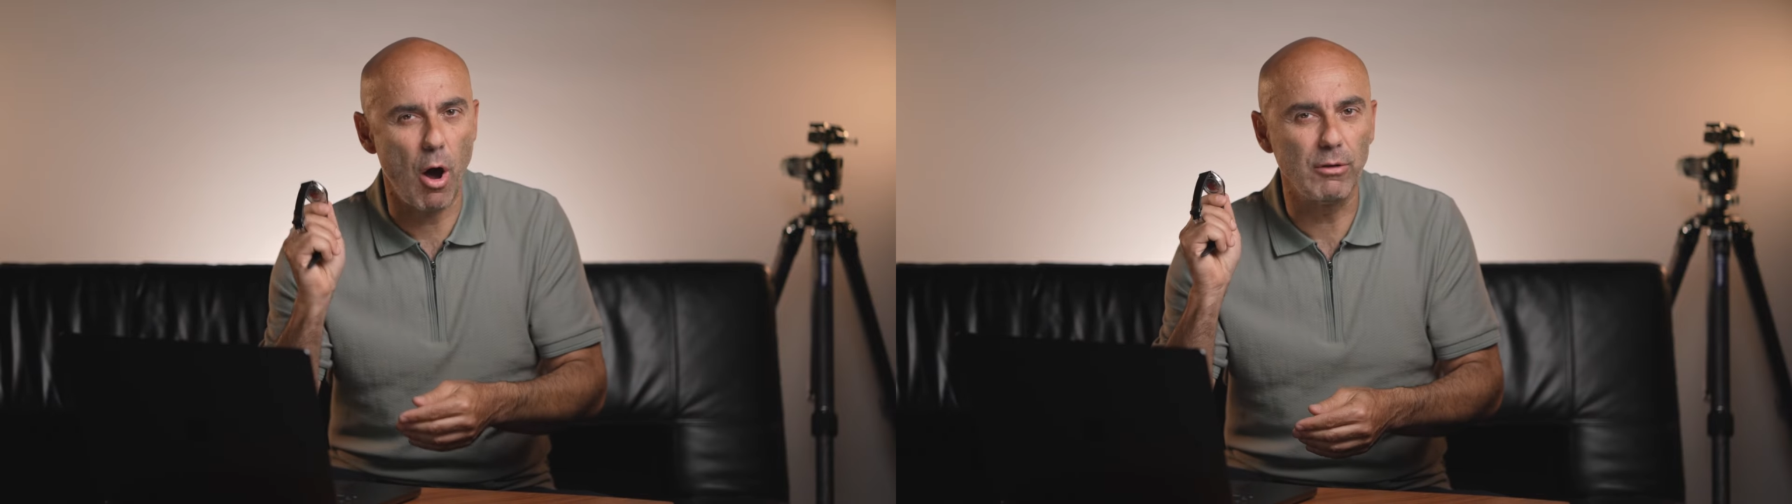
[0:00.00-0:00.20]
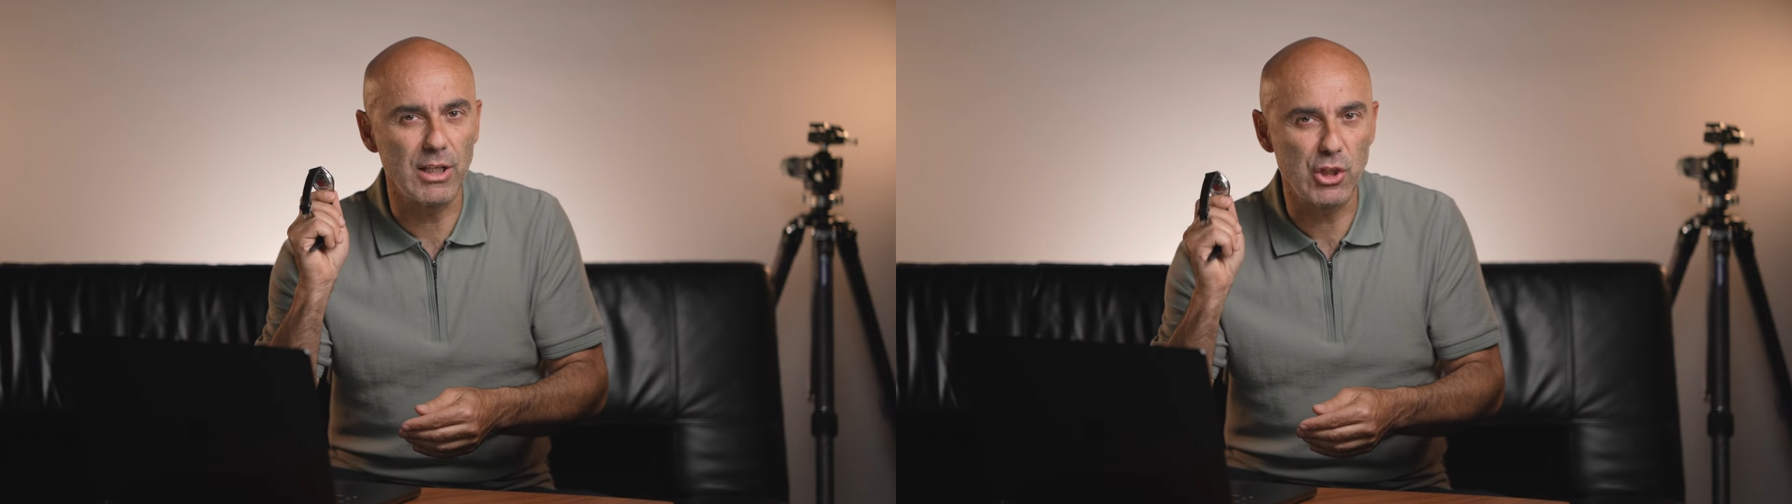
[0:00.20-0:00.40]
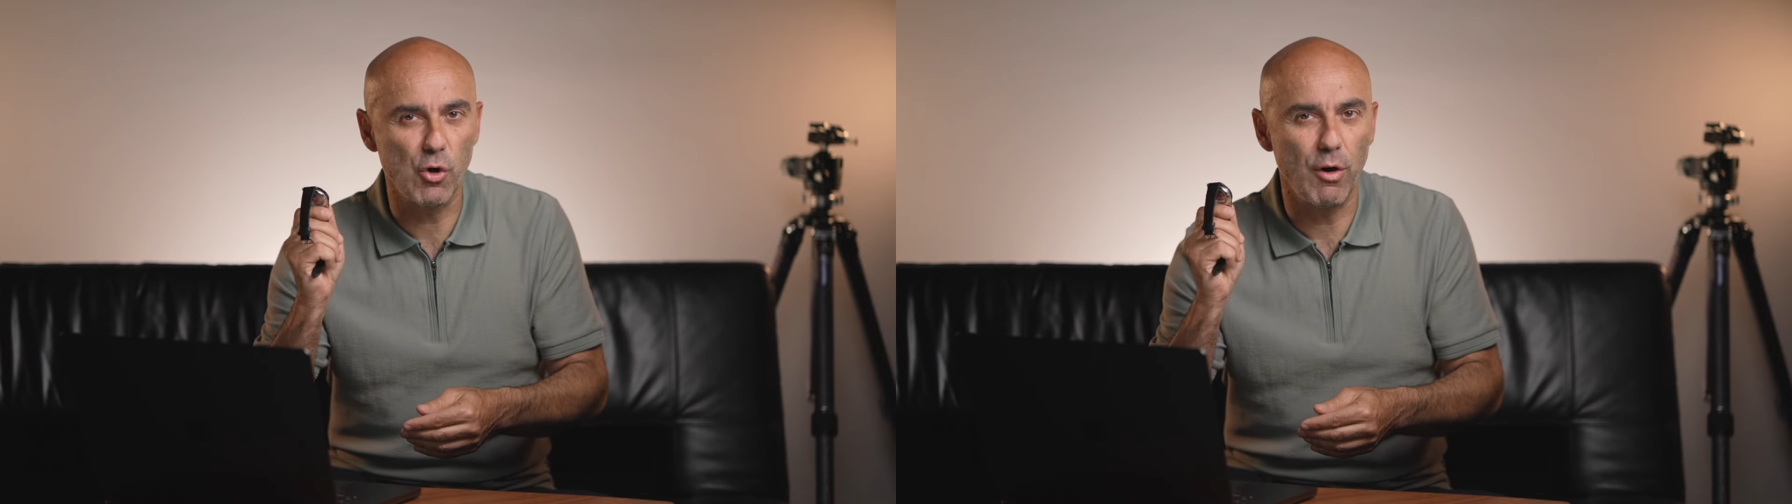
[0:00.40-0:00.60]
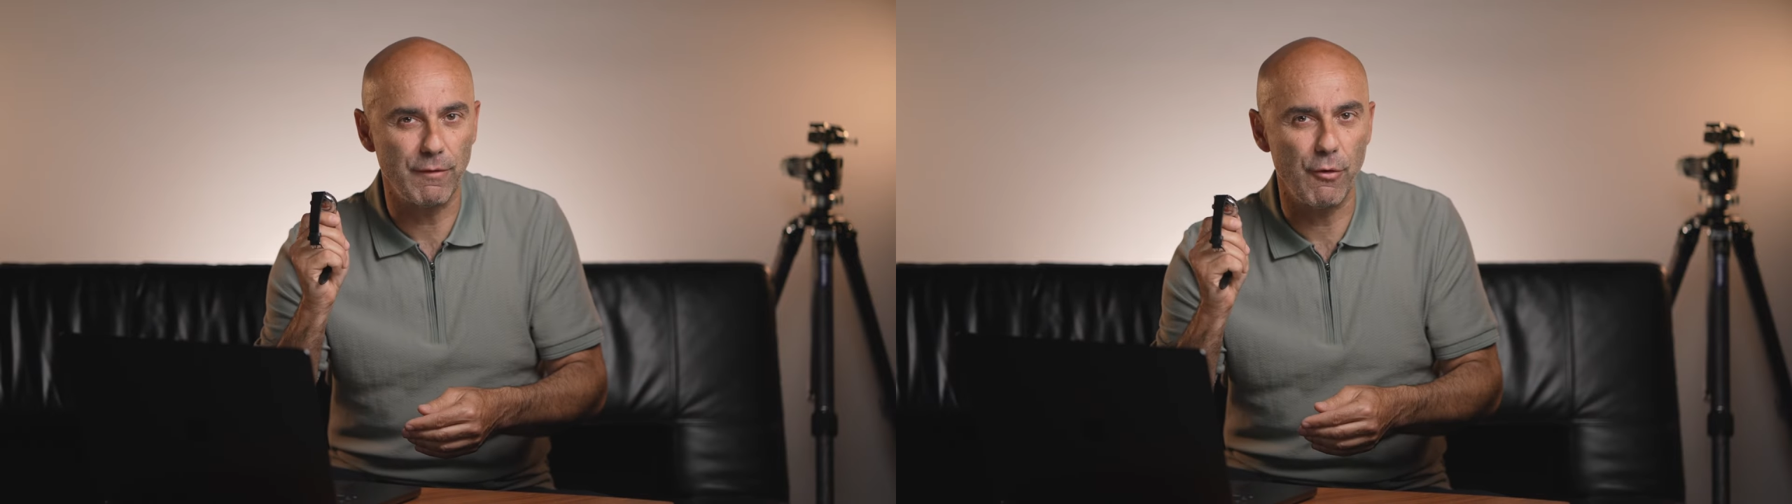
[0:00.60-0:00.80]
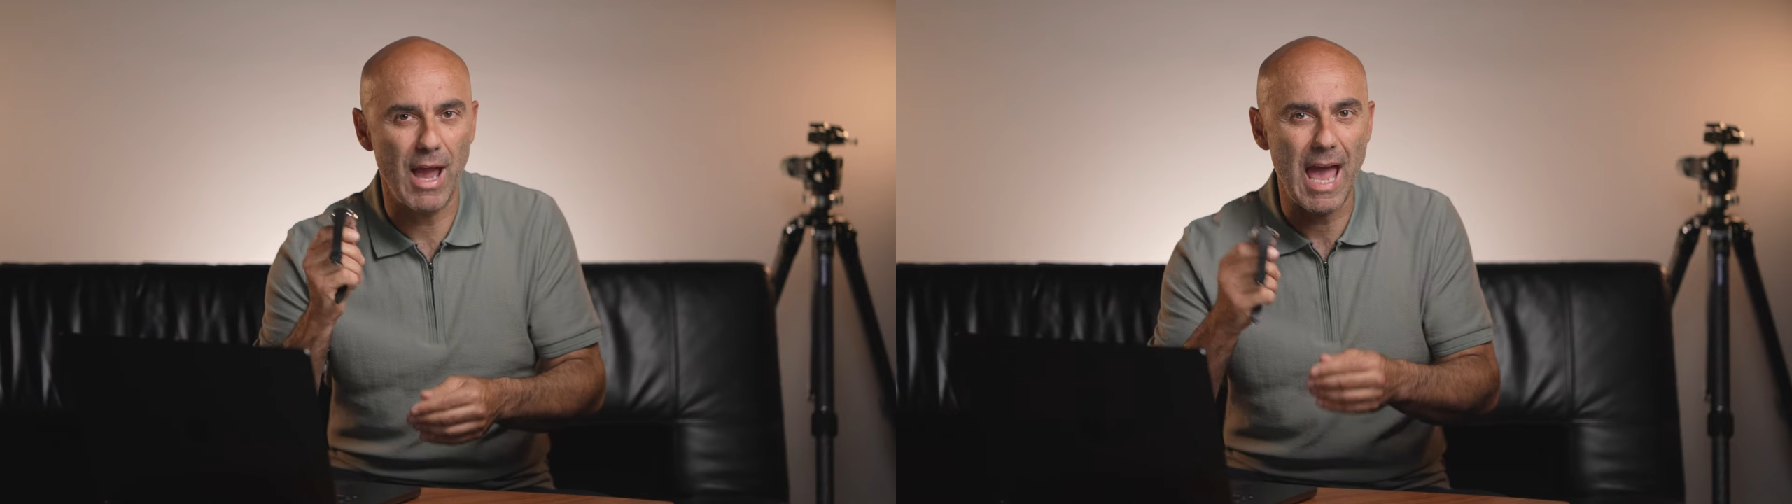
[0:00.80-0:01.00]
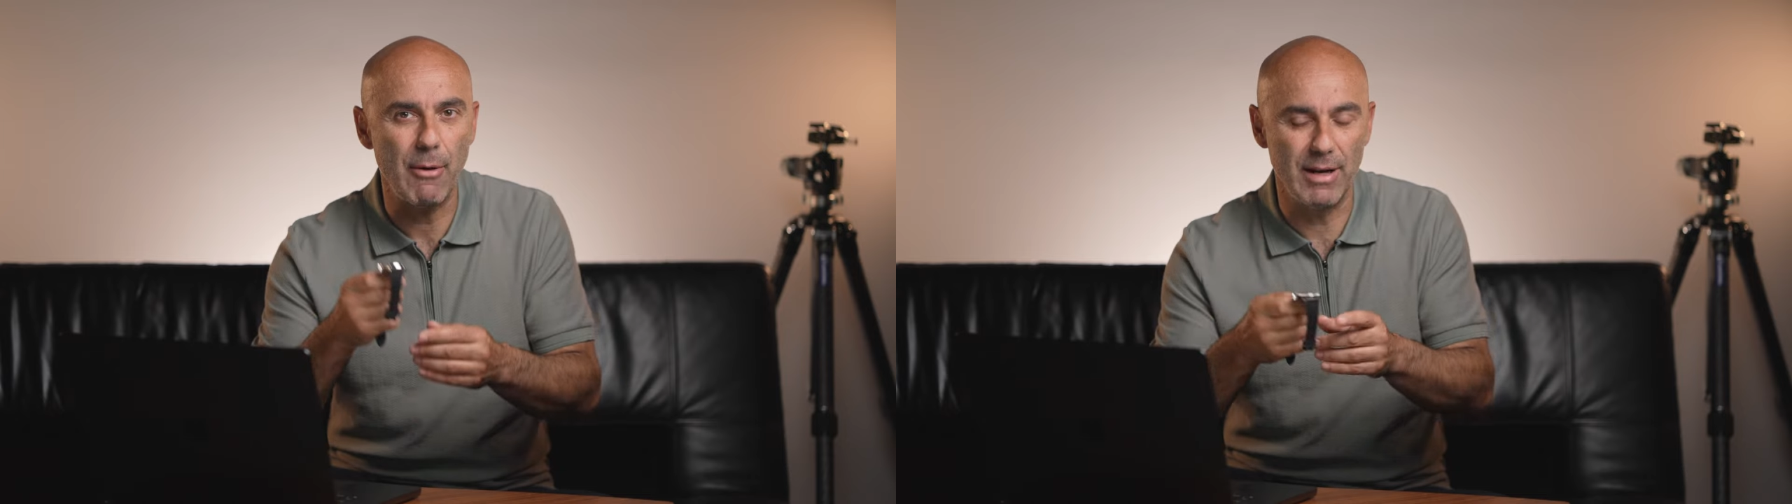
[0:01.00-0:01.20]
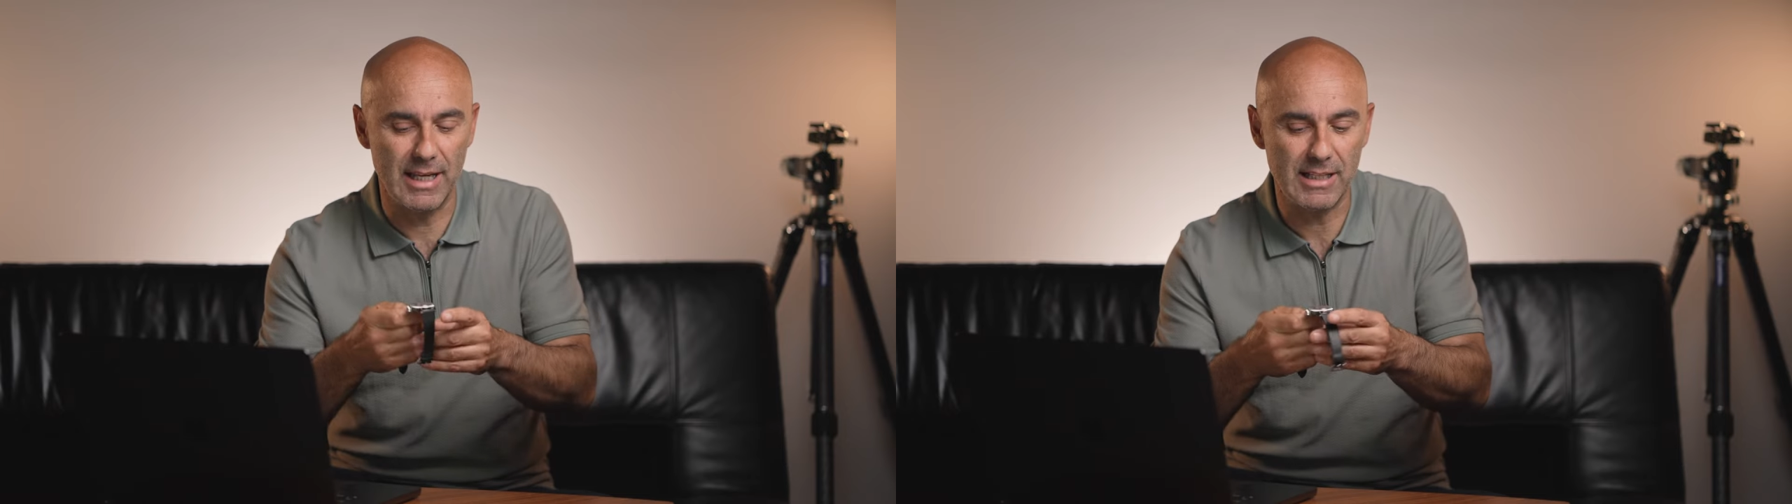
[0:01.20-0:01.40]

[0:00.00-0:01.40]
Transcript: I'll enjoy it for how it